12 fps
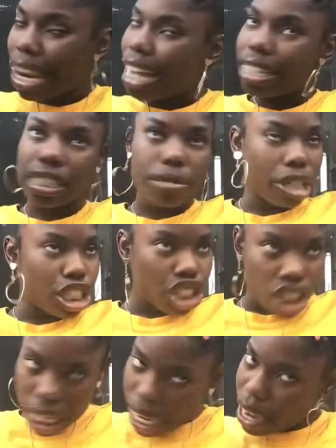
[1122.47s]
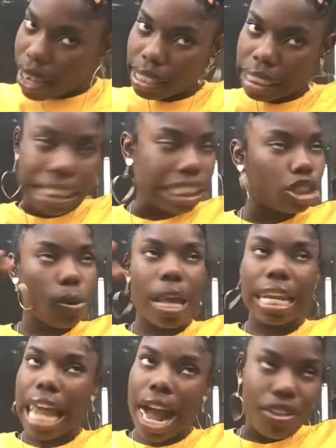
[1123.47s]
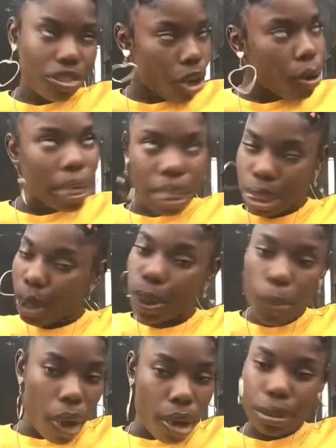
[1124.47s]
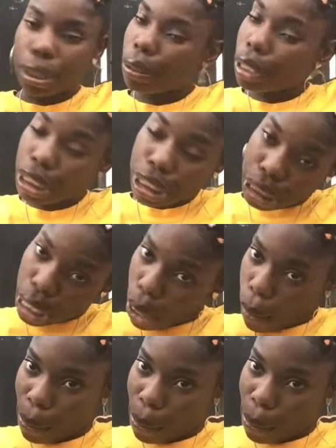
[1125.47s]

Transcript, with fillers: That's time my check. it's 29, 30, 31, 32.